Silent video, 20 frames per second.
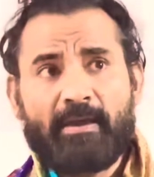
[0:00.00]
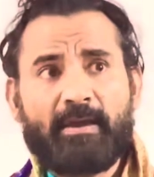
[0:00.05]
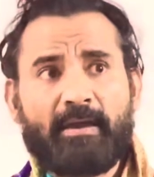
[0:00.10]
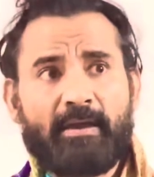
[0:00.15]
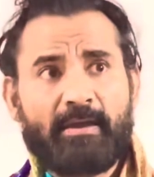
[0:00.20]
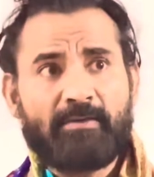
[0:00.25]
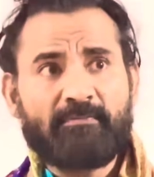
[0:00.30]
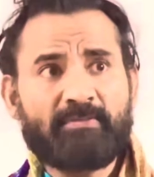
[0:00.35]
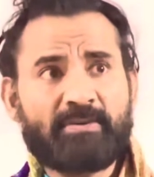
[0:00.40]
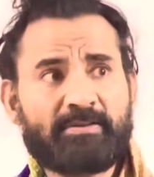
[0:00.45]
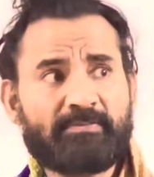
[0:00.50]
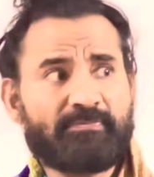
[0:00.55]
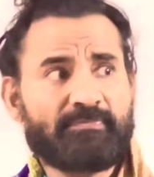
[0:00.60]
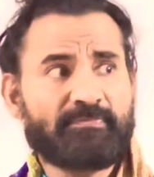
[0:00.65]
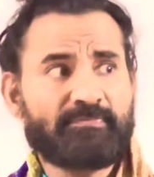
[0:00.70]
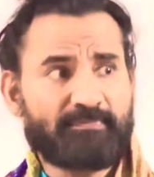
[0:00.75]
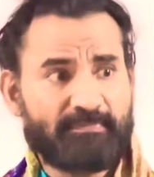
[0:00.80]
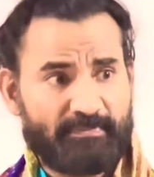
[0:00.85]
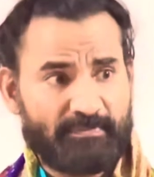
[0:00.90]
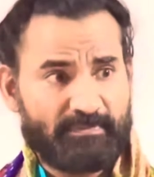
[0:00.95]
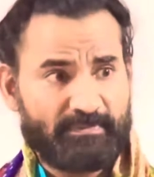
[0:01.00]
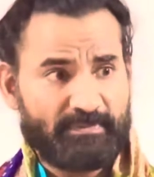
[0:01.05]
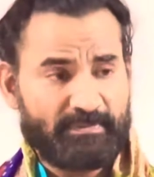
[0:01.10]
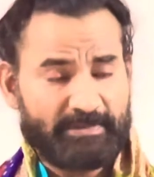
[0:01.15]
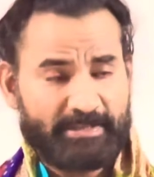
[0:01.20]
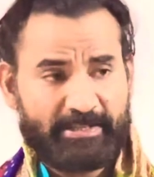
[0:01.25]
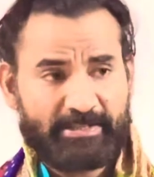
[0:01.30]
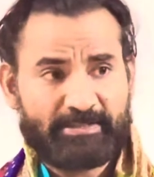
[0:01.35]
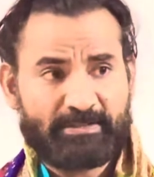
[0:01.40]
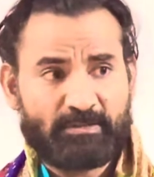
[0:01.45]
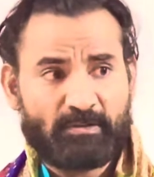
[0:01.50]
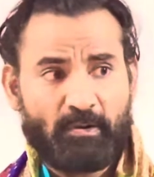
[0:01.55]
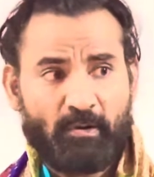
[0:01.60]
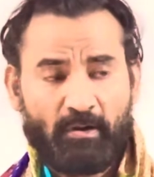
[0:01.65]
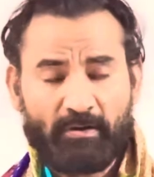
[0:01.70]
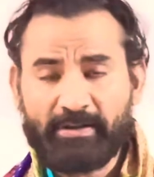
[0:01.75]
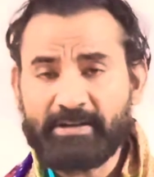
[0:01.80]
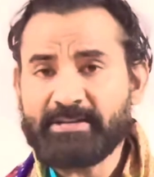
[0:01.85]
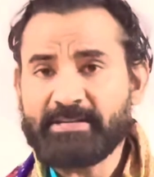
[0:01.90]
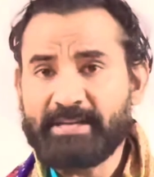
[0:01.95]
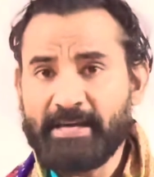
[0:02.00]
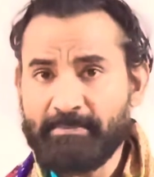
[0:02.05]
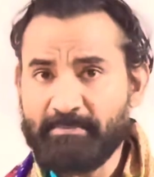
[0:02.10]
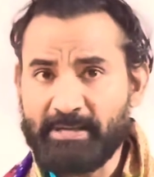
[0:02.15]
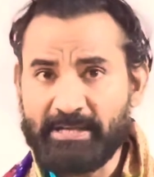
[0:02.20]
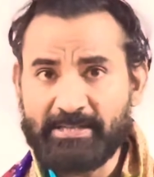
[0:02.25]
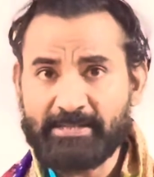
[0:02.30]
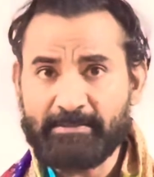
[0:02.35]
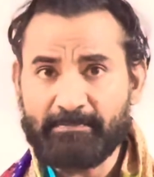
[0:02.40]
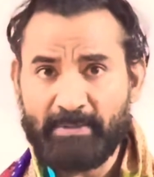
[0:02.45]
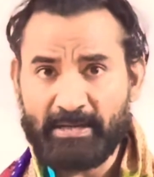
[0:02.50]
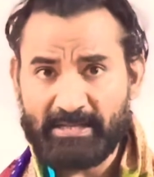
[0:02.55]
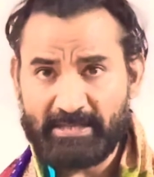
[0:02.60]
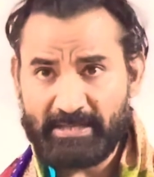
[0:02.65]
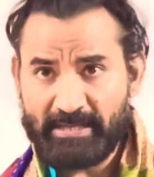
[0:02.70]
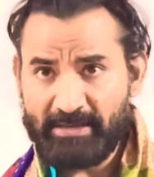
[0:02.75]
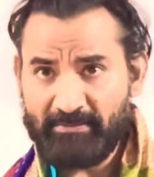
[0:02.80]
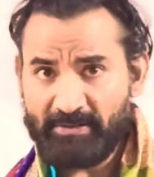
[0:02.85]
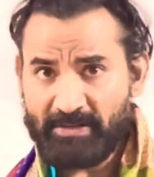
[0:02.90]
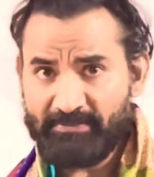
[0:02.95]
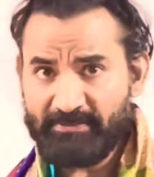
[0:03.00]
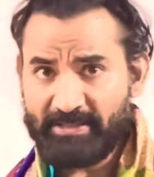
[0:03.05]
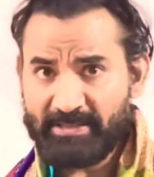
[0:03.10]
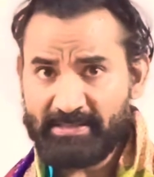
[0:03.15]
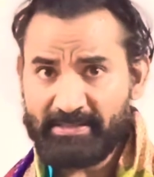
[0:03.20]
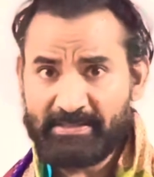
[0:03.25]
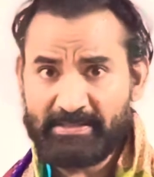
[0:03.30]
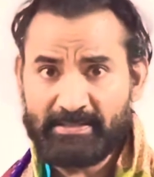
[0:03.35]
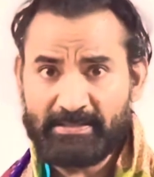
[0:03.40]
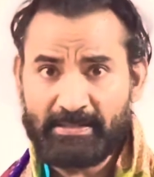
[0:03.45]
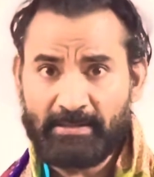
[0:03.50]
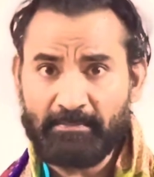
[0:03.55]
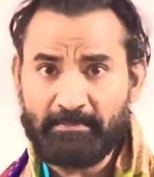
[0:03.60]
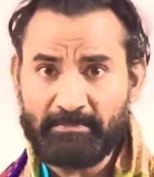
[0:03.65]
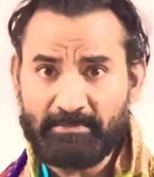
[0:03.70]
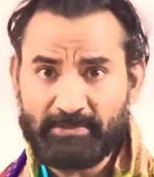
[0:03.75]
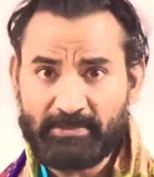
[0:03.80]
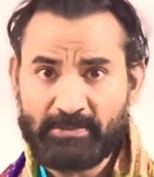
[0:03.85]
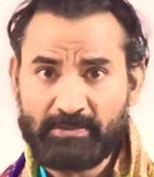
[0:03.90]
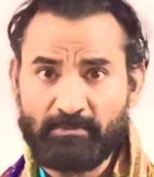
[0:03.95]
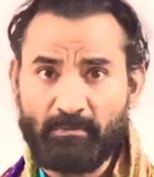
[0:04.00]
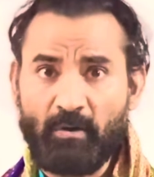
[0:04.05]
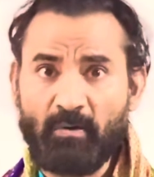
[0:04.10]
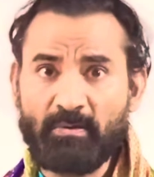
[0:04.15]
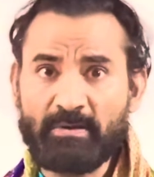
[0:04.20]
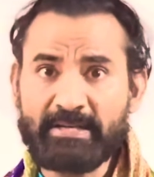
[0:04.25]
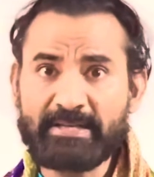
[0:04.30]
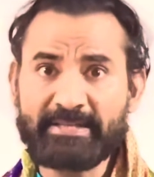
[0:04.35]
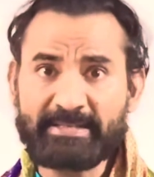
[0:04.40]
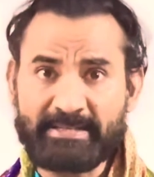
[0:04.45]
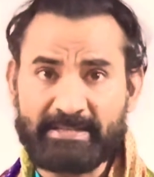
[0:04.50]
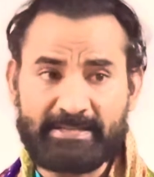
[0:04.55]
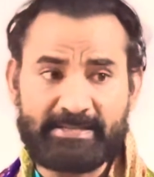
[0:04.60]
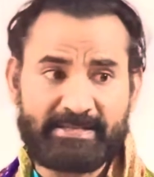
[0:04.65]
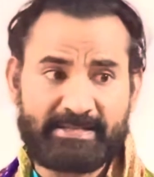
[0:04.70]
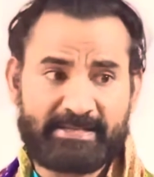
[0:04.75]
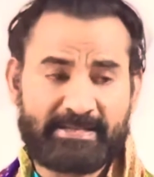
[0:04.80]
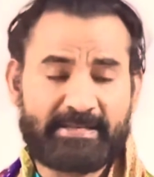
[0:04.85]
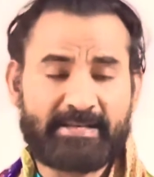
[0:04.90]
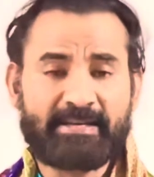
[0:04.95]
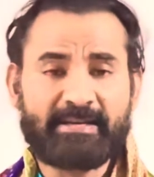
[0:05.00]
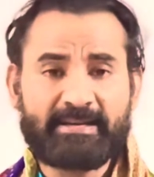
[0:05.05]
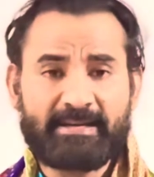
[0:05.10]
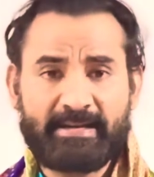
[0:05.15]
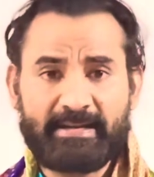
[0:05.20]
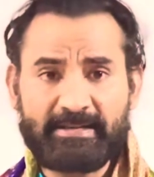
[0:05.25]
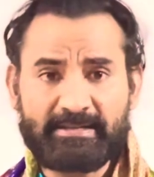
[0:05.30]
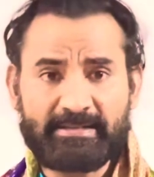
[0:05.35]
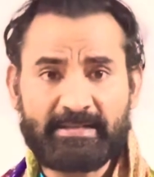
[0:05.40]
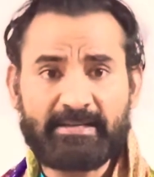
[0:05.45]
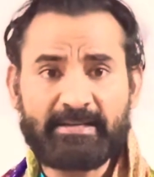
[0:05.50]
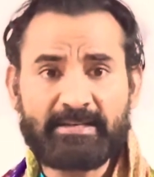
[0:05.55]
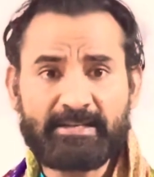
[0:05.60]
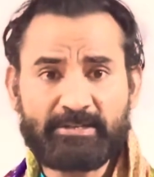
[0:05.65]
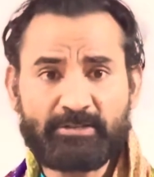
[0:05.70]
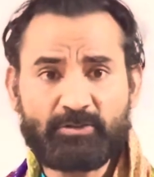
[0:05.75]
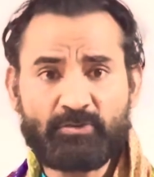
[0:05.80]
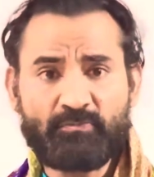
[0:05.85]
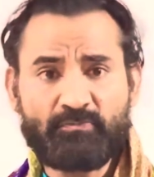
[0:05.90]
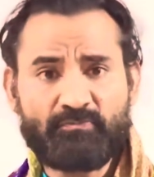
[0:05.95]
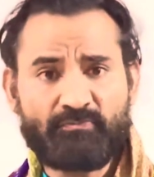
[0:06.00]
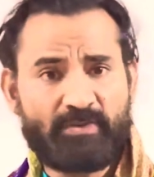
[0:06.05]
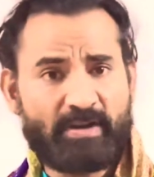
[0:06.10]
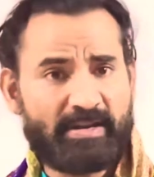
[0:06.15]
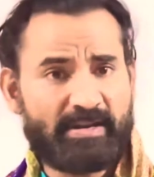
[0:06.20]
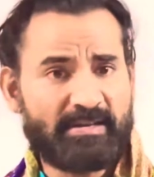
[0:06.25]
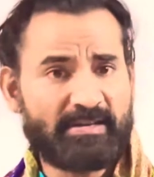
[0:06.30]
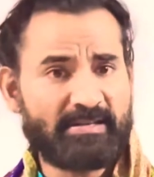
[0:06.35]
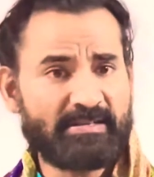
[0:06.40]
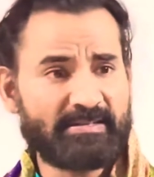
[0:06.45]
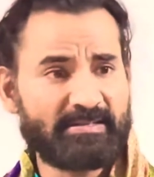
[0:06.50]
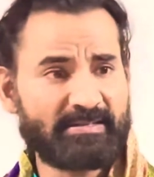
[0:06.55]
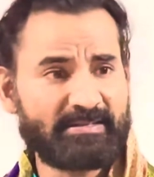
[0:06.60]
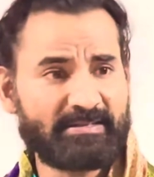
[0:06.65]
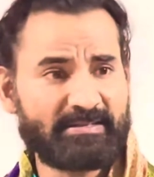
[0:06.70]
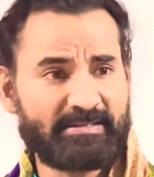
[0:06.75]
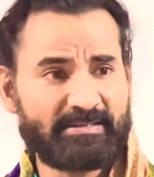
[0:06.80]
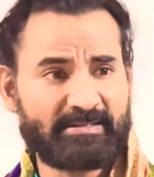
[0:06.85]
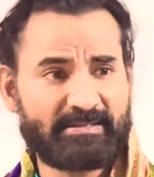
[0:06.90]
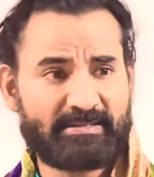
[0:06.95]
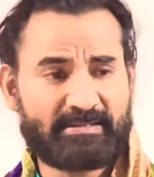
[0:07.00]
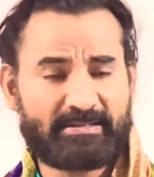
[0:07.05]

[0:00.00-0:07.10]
even if there is no organ damage, but even if there is some small leakage, it can lead to various